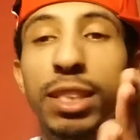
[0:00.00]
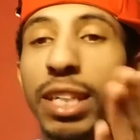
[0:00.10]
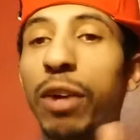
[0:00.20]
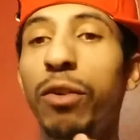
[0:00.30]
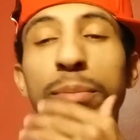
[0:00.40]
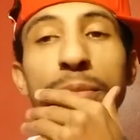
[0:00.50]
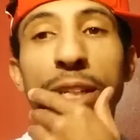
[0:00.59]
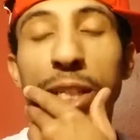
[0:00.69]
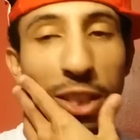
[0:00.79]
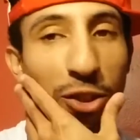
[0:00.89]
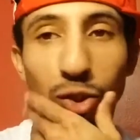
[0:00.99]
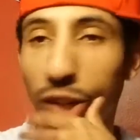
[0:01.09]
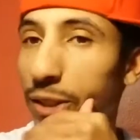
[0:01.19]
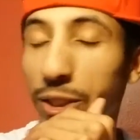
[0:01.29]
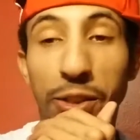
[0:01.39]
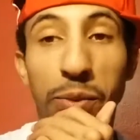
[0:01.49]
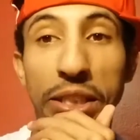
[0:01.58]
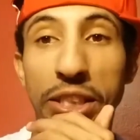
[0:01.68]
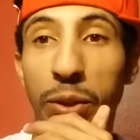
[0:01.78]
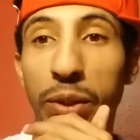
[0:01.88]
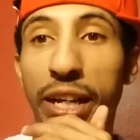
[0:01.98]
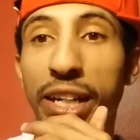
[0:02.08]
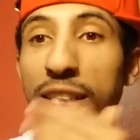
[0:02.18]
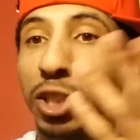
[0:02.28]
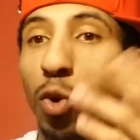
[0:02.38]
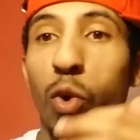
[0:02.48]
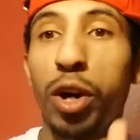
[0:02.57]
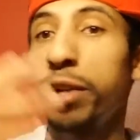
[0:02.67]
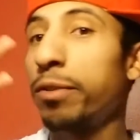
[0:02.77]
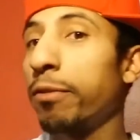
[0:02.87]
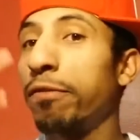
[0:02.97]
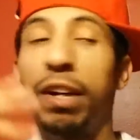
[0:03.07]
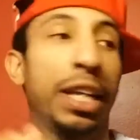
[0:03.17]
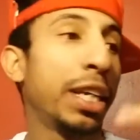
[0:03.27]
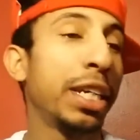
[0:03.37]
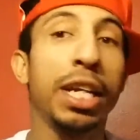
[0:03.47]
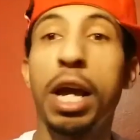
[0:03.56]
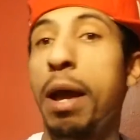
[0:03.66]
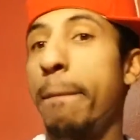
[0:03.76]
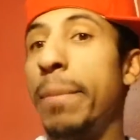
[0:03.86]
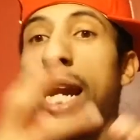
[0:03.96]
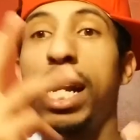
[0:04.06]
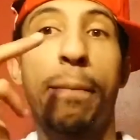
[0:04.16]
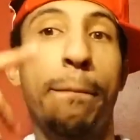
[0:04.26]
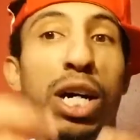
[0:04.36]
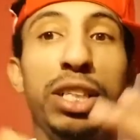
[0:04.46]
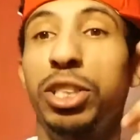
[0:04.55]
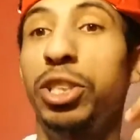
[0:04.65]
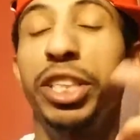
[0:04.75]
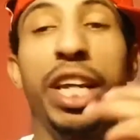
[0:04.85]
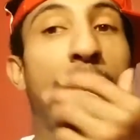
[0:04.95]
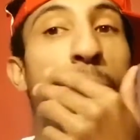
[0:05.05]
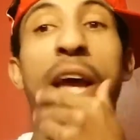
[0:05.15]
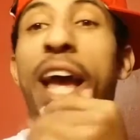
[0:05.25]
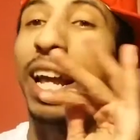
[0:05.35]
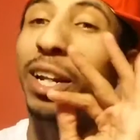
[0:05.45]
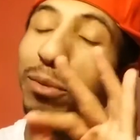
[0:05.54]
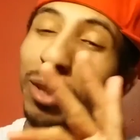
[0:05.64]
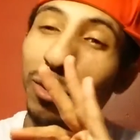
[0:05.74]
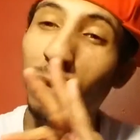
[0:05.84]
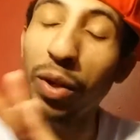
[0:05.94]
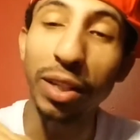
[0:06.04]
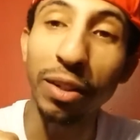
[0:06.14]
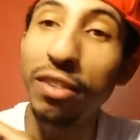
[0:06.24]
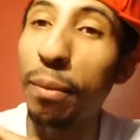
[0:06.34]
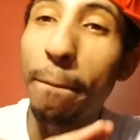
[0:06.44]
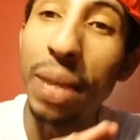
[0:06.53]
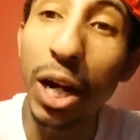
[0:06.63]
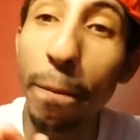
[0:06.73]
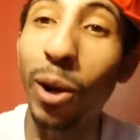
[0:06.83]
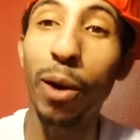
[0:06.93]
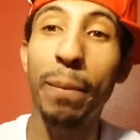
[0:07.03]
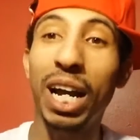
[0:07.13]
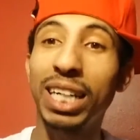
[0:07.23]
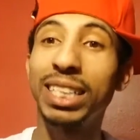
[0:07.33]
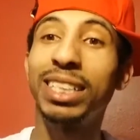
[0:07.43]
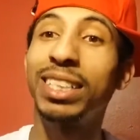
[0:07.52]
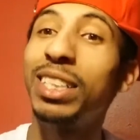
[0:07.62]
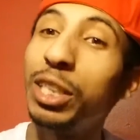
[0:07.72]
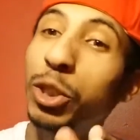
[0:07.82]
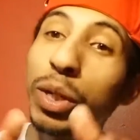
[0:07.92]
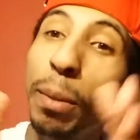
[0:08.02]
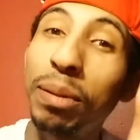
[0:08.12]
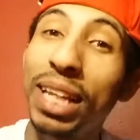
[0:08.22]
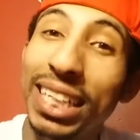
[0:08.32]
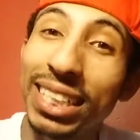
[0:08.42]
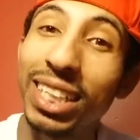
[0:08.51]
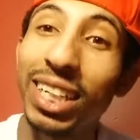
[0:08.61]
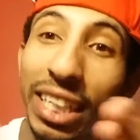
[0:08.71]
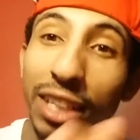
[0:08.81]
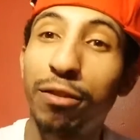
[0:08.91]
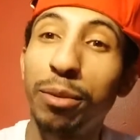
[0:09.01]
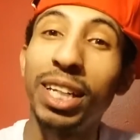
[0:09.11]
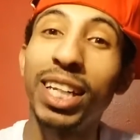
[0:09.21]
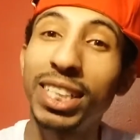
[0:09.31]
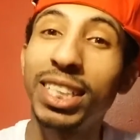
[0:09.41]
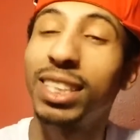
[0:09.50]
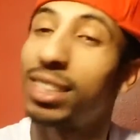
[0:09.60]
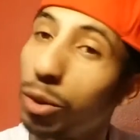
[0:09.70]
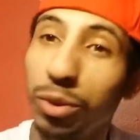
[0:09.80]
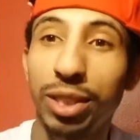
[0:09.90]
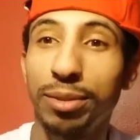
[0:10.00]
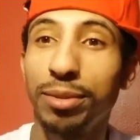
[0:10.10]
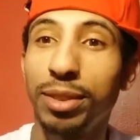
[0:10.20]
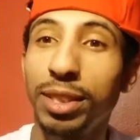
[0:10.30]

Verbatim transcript: Skyrim, it looks great on the Switch. Okay? The sword fighting, battling monster game. And the, the great, the even better part about it is you can play as Link from The Legend of Zelda.